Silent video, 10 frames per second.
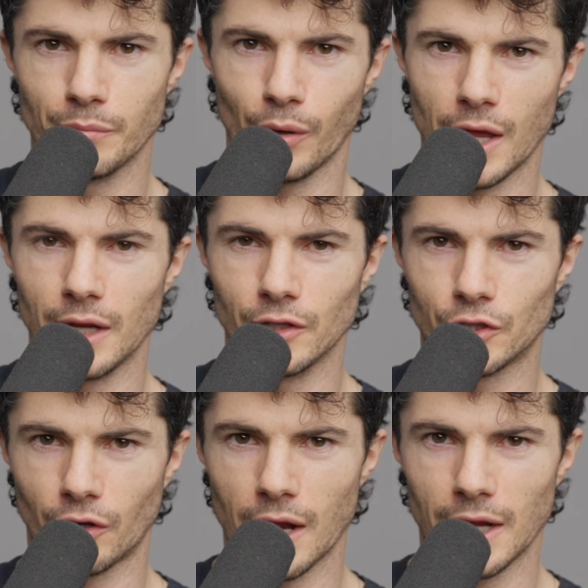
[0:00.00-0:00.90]
playing the
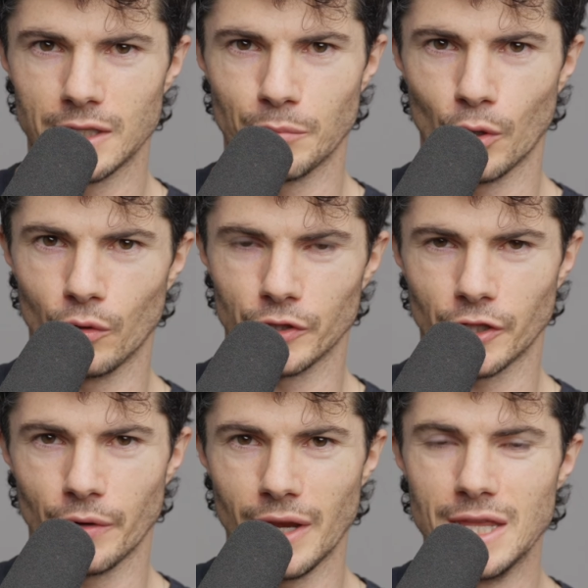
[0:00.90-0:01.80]
triads, but
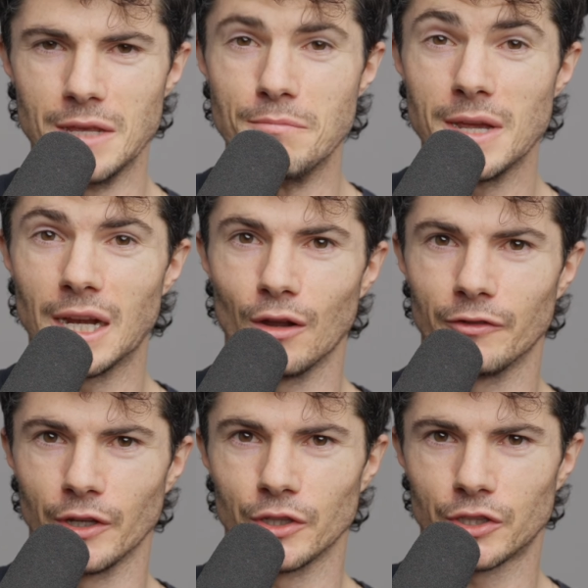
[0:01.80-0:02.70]
also in the middle
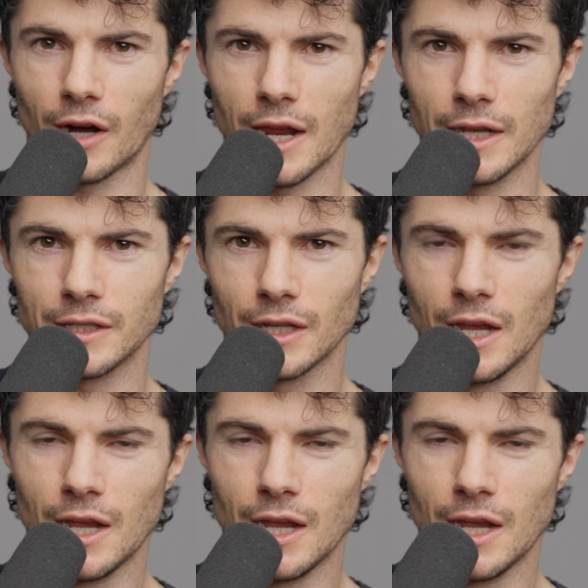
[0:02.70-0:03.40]
of those triads,